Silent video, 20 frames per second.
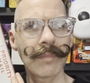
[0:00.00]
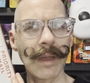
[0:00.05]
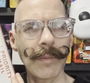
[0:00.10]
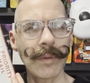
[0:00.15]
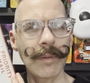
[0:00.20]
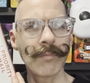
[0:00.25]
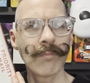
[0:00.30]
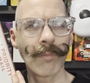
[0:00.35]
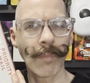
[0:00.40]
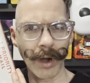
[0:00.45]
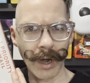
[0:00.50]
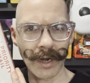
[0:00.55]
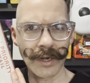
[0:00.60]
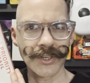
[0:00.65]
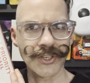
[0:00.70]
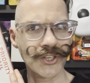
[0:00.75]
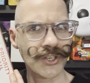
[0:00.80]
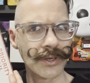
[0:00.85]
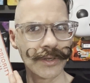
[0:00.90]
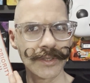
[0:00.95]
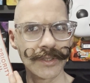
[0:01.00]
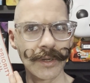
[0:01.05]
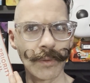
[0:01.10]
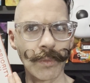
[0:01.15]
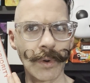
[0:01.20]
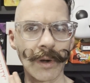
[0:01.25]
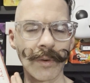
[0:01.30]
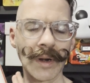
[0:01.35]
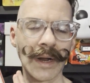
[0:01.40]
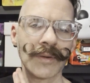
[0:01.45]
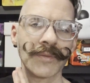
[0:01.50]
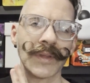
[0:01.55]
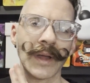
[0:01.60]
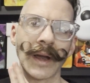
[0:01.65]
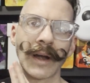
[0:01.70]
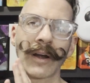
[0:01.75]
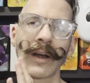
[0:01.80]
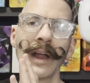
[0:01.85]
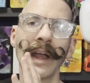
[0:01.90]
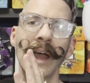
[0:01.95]
maybe March, somewhere around
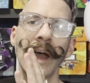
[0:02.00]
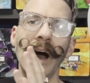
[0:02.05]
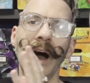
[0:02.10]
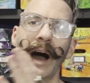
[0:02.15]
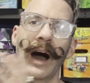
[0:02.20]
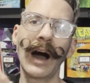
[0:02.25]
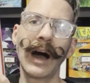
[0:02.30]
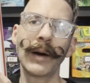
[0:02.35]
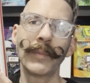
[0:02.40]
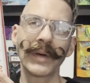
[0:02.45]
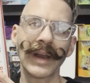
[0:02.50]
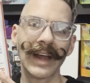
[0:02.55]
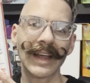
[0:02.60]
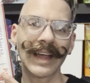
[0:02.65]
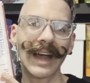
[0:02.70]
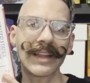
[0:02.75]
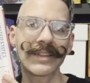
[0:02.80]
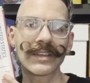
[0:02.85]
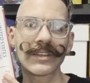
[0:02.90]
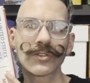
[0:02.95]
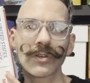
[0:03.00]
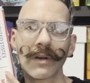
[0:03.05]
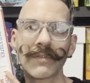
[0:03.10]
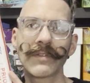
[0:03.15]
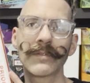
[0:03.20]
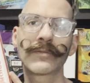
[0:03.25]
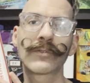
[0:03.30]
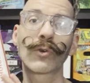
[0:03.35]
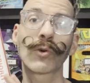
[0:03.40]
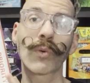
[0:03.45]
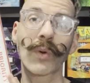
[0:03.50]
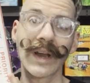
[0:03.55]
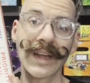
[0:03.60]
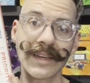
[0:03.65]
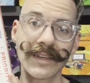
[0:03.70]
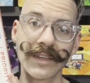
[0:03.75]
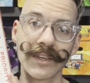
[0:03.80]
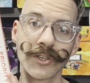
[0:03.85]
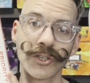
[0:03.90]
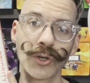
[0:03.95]
there. And I got this off of
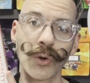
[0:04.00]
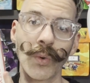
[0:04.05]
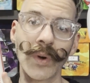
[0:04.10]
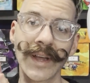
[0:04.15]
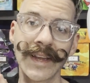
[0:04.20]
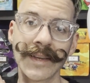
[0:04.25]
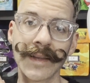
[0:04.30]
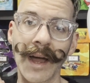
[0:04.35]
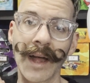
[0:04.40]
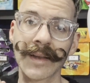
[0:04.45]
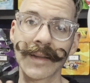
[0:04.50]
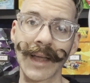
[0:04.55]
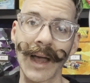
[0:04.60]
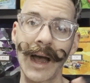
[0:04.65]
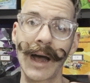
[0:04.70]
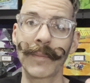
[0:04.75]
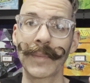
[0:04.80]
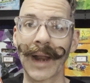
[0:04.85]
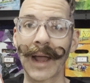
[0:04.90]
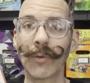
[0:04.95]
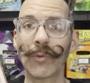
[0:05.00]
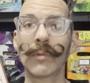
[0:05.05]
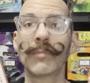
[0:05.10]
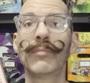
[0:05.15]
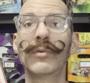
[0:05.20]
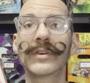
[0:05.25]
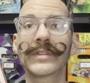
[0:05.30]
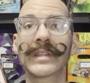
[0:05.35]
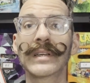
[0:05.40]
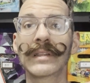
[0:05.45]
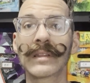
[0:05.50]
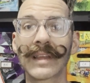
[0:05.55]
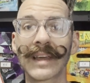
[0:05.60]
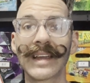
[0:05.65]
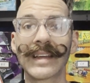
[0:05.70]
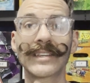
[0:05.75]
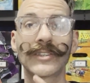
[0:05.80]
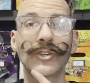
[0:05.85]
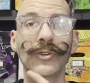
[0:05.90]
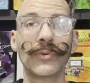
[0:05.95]
cratejoy.com, and I will put the
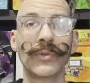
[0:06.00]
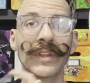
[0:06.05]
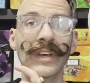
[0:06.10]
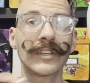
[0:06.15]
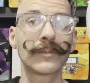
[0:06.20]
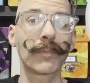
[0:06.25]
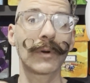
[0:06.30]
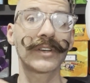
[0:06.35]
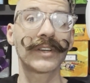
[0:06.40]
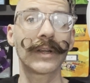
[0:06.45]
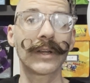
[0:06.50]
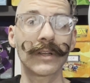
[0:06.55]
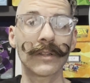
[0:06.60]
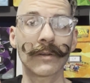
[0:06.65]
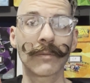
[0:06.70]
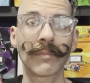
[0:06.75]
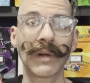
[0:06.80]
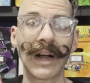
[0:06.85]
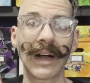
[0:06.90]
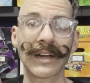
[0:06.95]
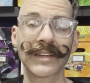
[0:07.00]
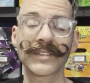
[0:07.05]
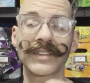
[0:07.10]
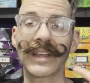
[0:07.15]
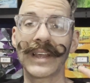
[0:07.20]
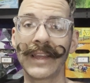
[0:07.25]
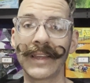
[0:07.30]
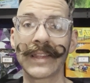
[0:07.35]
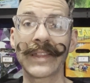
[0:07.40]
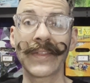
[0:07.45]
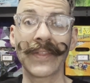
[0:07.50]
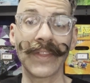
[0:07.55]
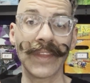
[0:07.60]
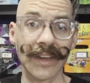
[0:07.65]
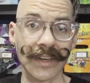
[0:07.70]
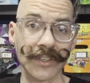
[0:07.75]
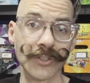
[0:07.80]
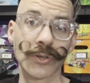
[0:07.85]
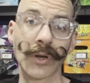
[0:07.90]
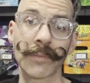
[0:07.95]
link to this particular box in
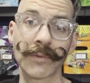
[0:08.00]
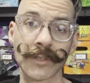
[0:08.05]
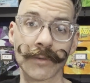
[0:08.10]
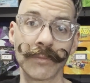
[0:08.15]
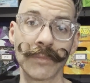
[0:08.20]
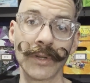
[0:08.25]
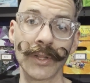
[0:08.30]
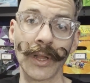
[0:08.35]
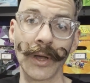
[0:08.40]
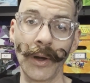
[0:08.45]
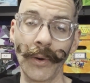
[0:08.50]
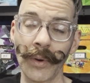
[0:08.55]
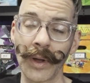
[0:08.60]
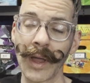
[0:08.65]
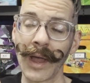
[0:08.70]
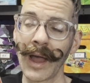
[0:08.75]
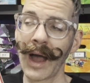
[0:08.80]
the description below.